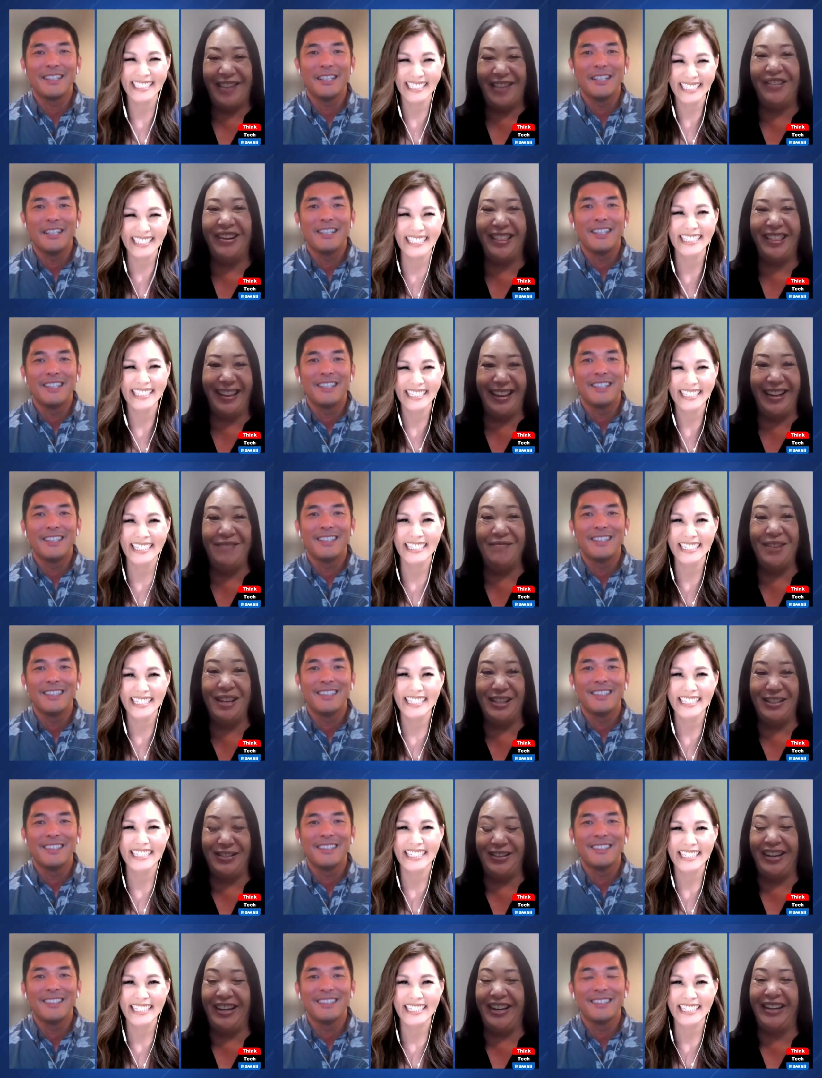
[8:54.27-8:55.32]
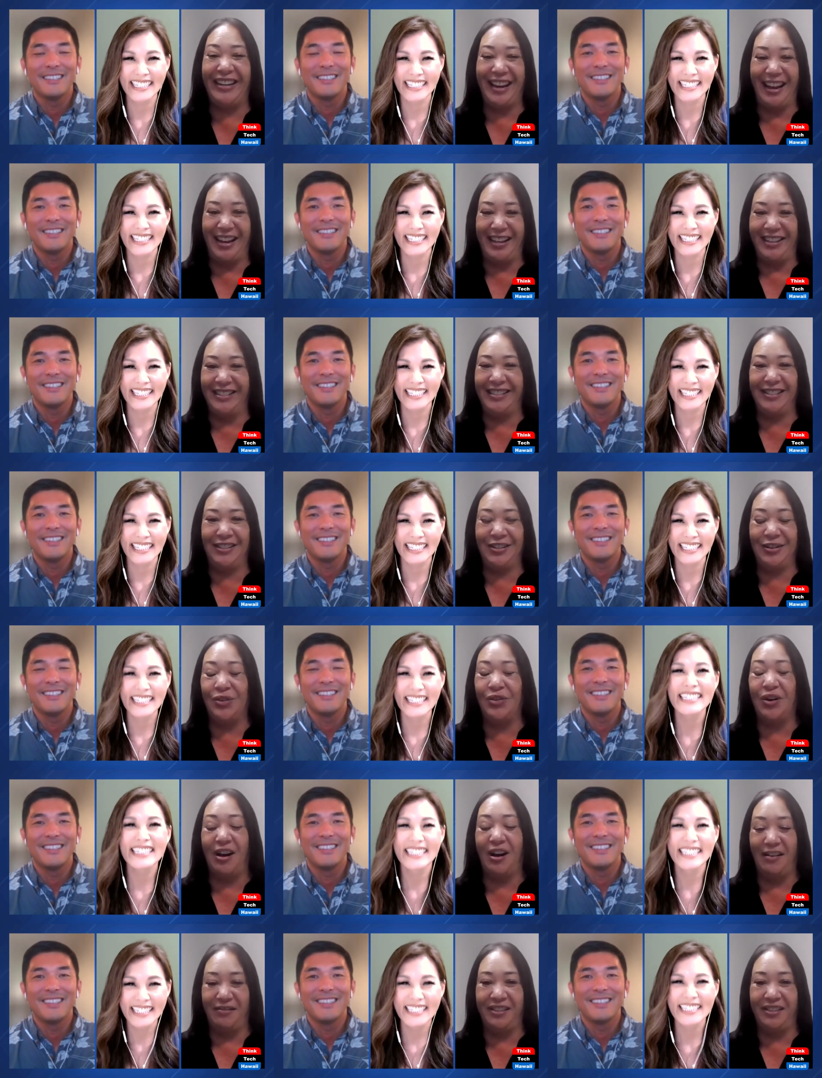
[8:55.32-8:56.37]
Speaker 1: Everything in between. Yes,
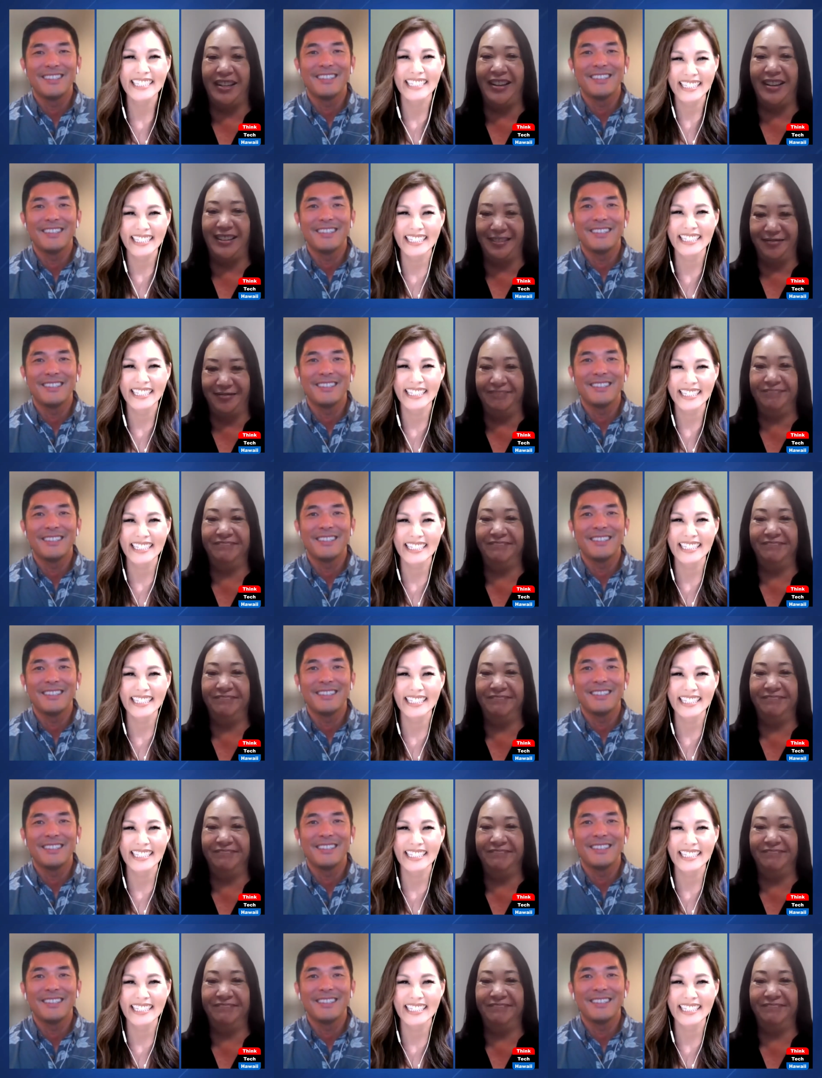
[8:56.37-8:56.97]
total opposite.